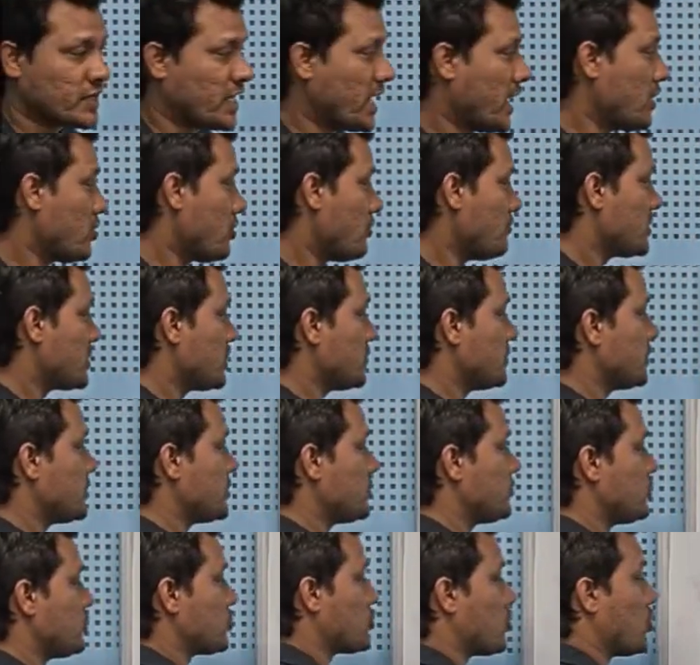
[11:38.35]
And obviously
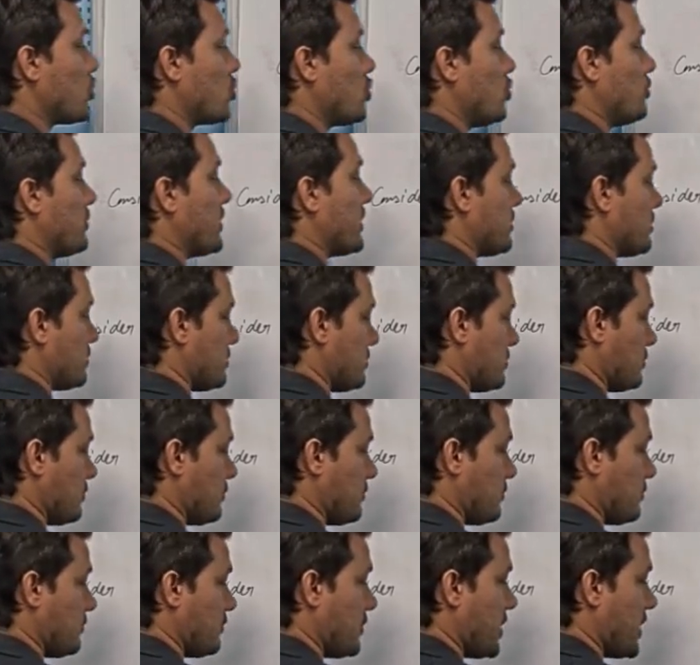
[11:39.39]
this is your codomain.
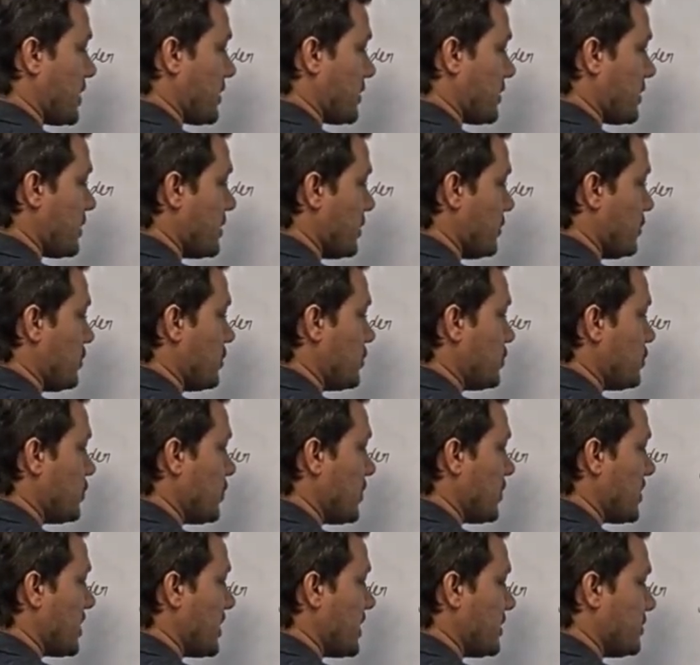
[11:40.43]
Fine. This is
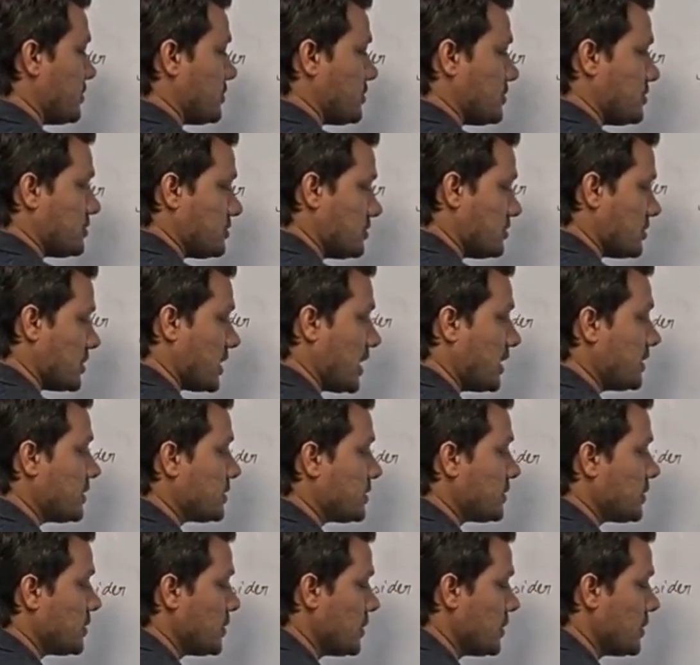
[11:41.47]
your range, right?